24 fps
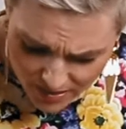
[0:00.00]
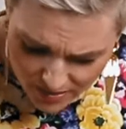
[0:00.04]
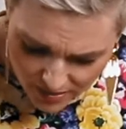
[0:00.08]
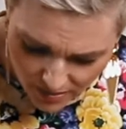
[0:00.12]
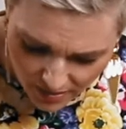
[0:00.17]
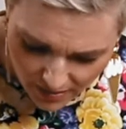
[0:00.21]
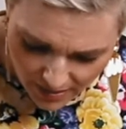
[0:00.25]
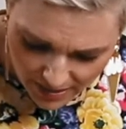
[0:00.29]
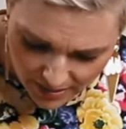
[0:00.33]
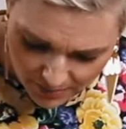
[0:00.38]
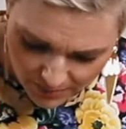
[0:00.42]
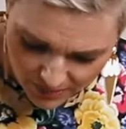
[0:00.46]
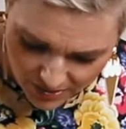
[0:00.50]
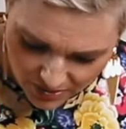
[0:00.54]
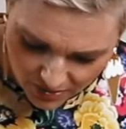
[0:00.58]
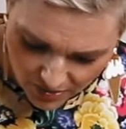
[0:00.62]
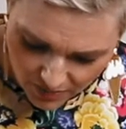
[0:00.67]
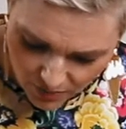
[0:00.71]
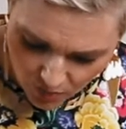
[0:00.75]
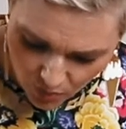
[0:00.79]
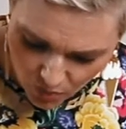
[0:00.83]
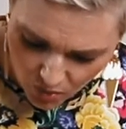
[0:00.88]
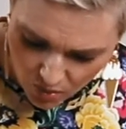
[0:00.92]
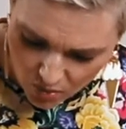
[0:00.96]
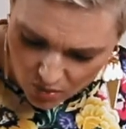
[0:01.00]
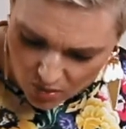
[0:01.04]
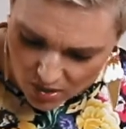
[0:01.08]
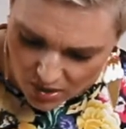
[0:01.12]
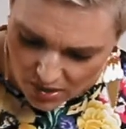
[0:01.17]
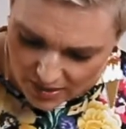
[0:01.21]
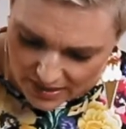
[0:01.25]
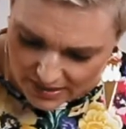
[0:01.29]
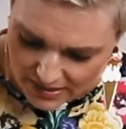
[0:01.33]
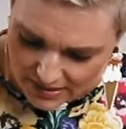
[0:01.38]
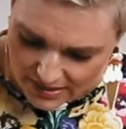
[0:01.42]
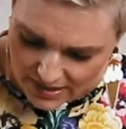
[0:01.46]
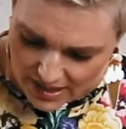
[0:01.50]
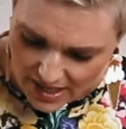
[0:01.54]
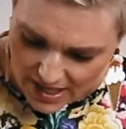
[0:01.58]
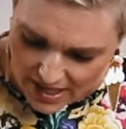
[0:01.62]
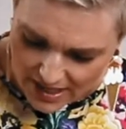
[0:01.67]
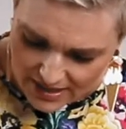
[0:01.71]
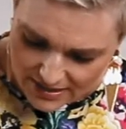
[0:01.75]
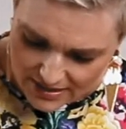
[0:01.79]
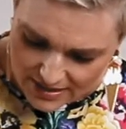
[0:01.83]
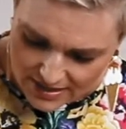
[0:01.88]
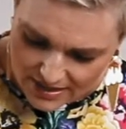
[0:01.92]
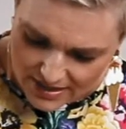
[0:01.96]
All right, I'm going to go, oh, look at
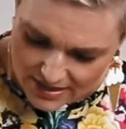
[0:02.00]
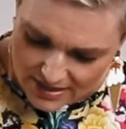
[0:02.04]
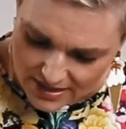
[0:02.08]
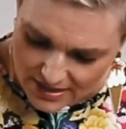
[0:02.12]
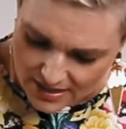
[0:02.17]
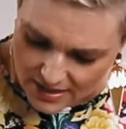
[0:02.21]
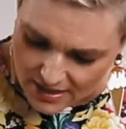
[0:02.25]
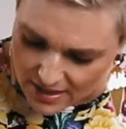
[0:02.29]
that.